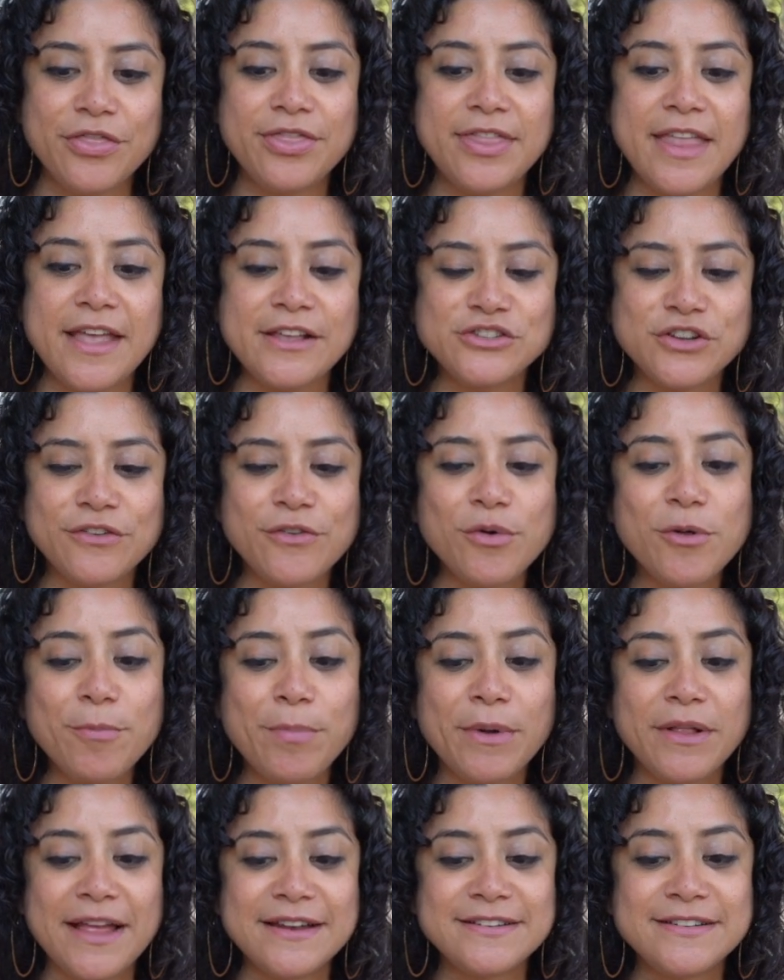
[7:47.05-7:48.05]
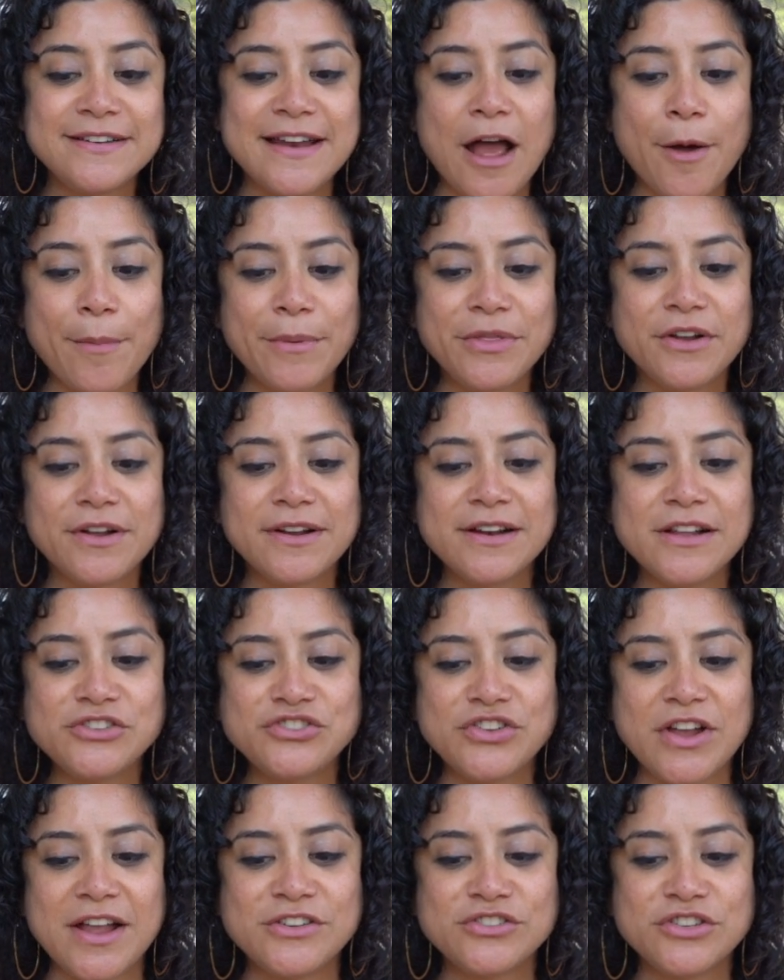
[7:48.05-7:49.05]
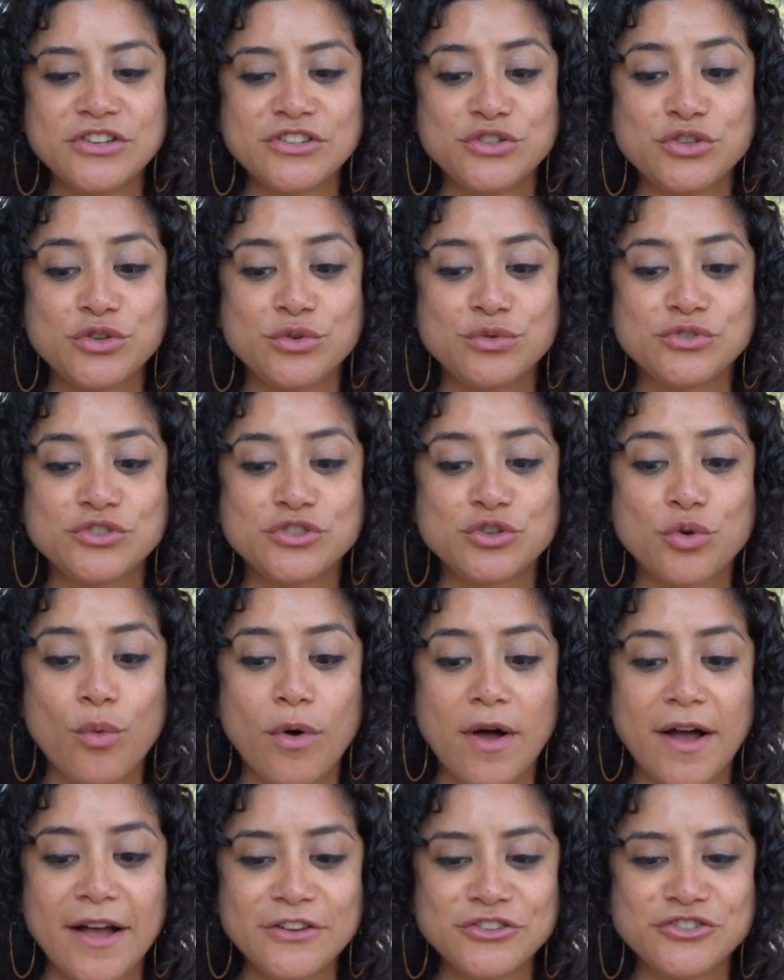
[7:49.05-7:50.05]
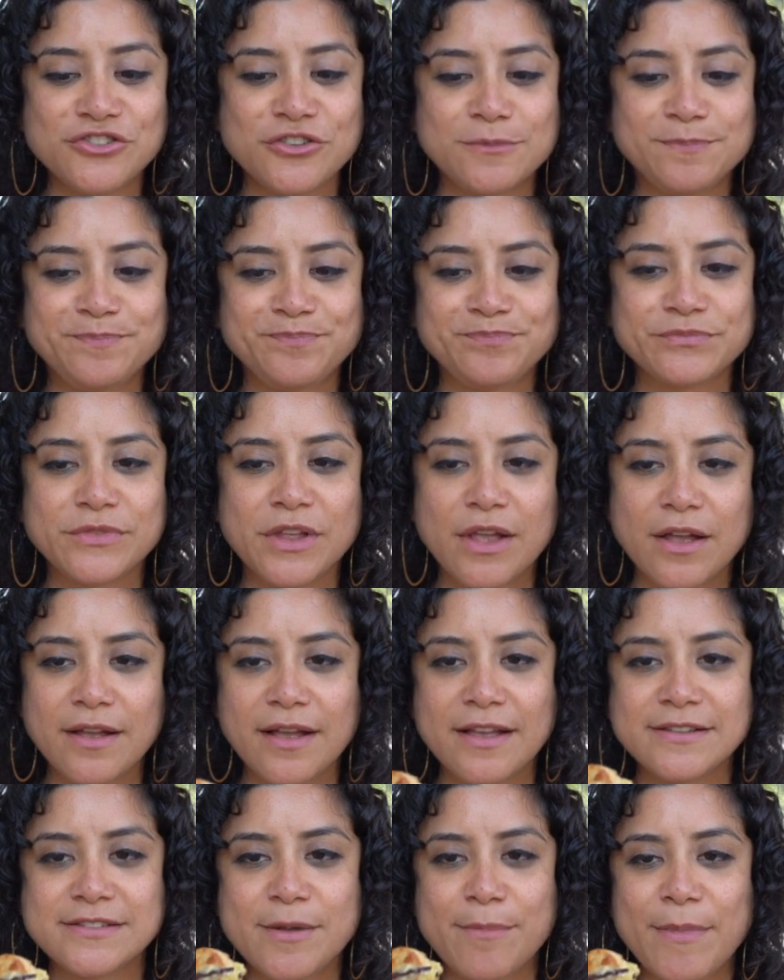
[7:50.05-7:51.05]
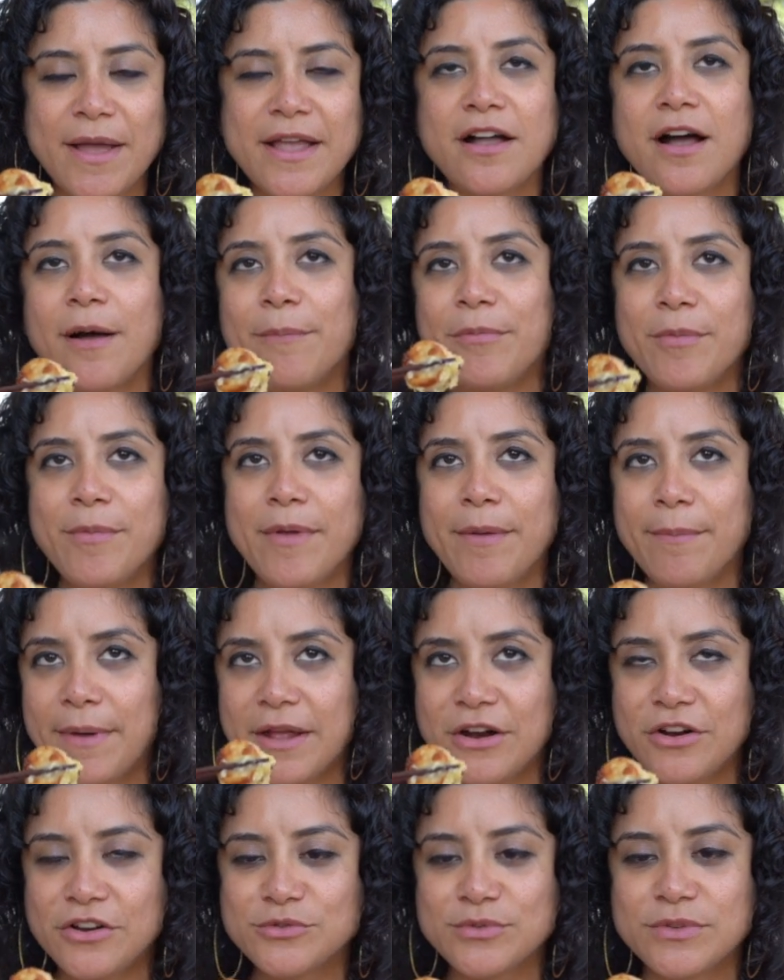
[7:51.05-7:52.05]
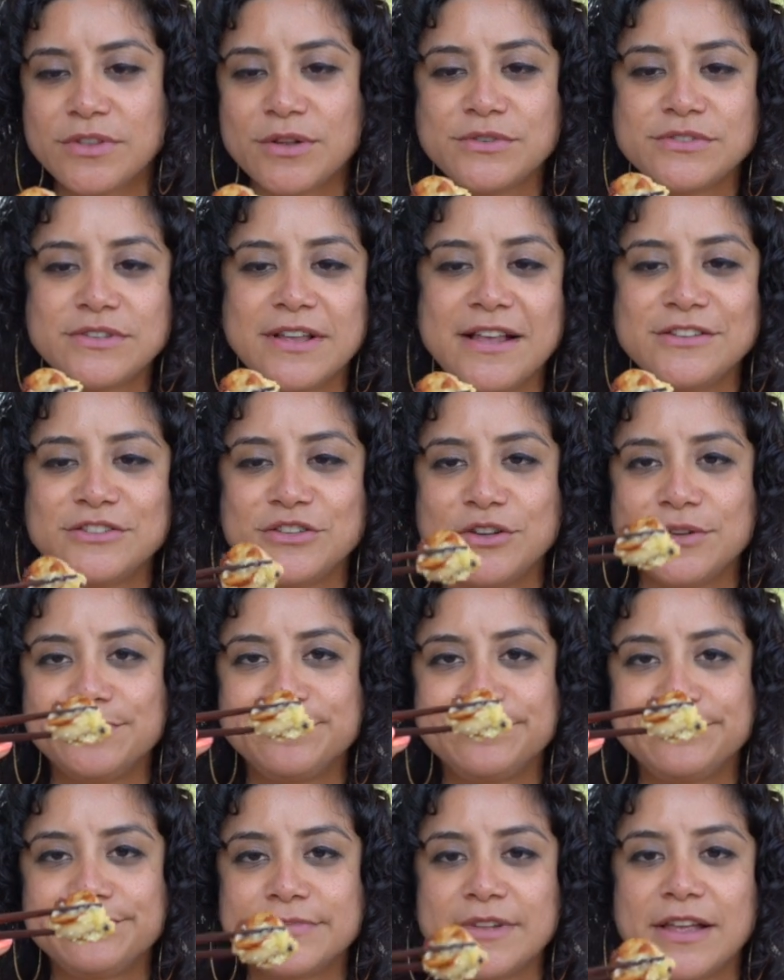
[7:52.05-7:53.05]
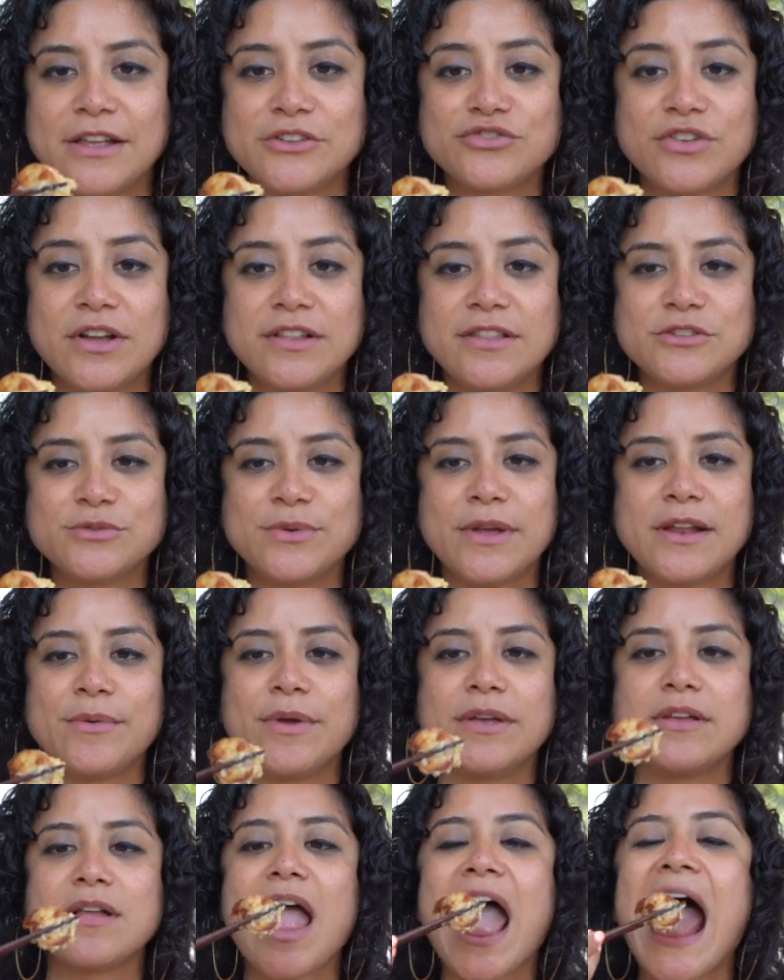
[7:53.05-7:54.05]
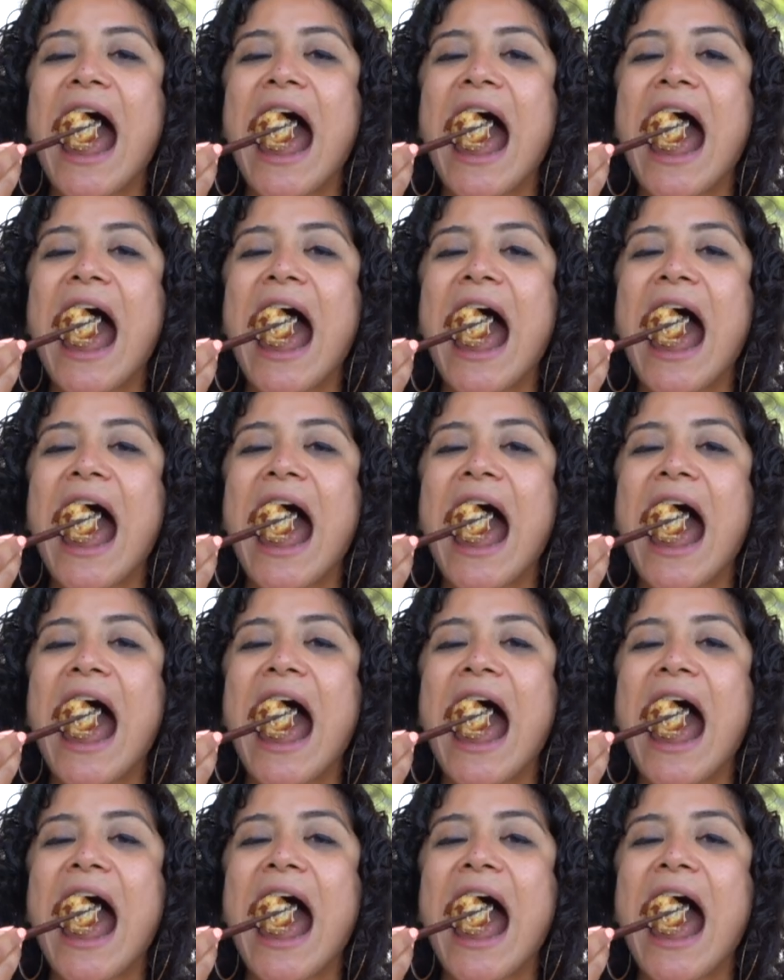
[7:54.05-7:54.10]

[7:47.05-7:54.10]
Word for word: They serve it with polenta now, but they're gonna change it to squash because it might complement better is what they were saying. So let's try it this way anyway.